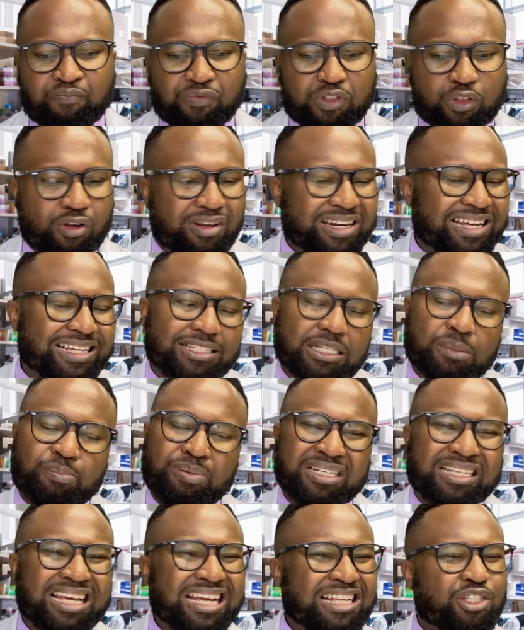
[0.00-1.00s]
Not as it
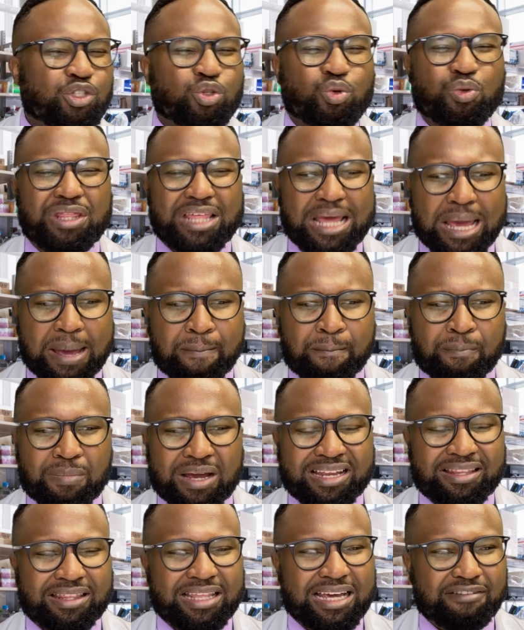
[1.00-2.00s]
pertains to them
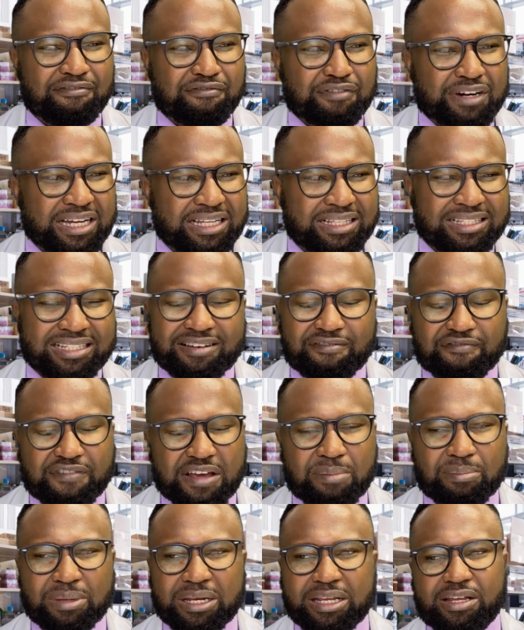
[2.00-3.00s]
and their friends and
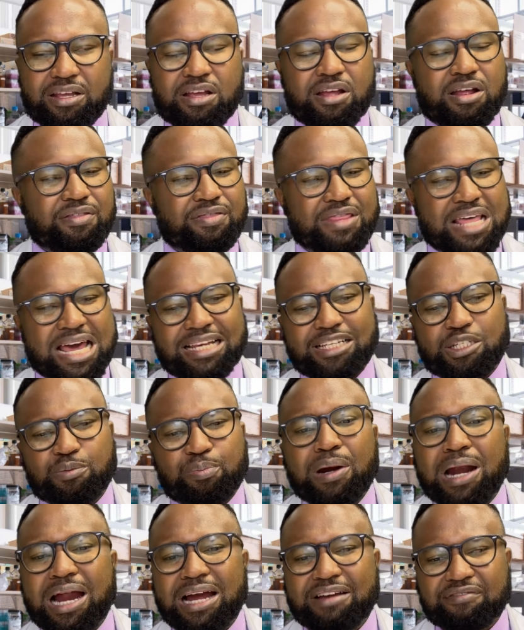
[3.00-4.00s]
family. That is
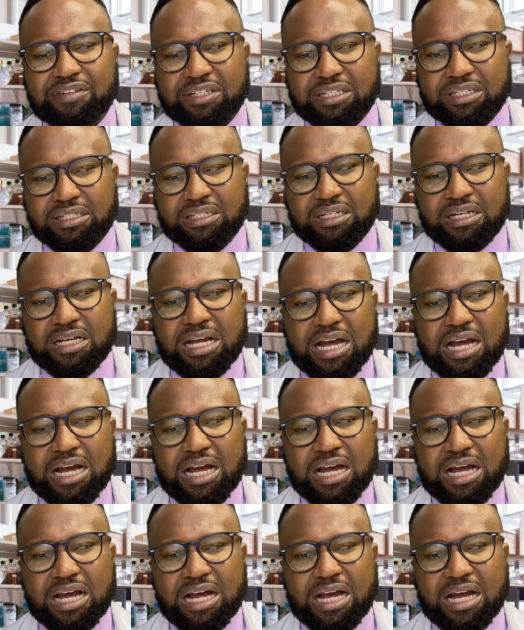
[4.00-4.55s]
private.